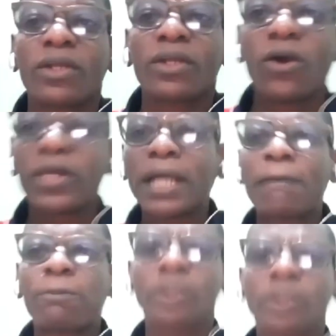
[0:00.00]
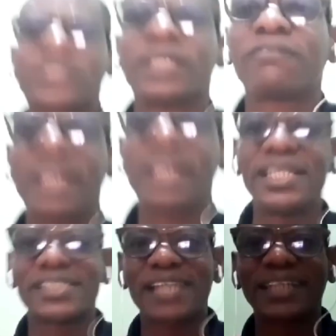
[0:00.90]
other positive
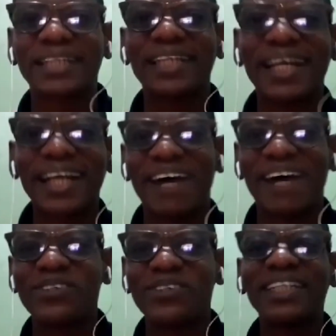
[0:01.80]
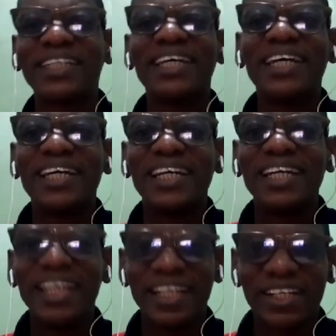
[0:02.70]
things that happen
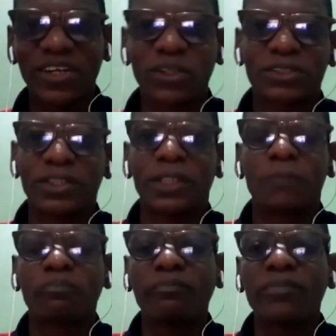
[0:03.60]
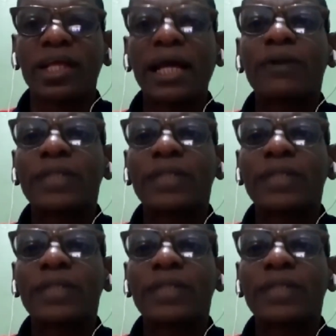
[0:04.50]
in the country. Now,